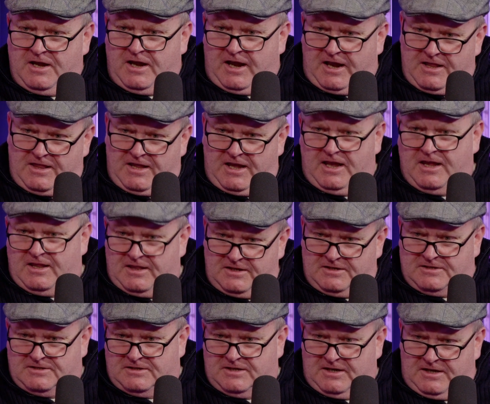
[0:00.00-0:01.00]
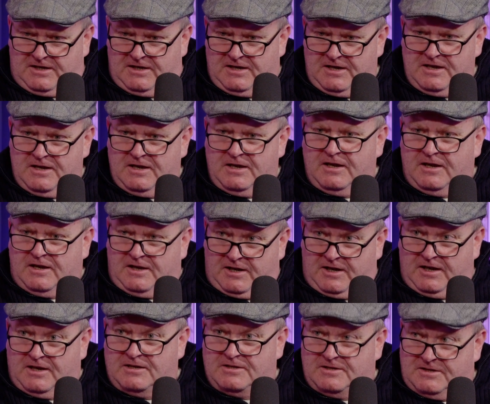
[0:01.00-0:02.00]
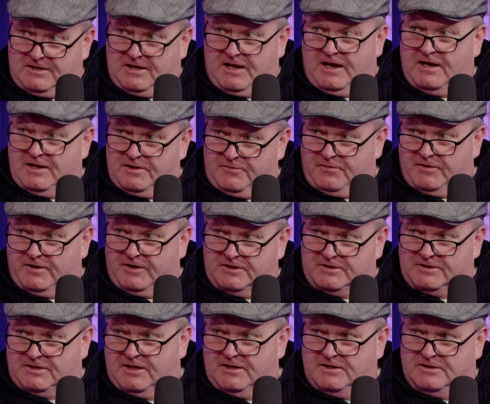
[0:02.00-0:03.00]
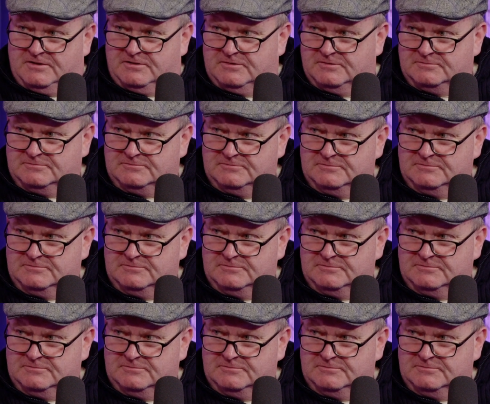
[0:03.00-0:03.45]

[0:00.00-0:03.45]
And then they say, Christ died for our sins.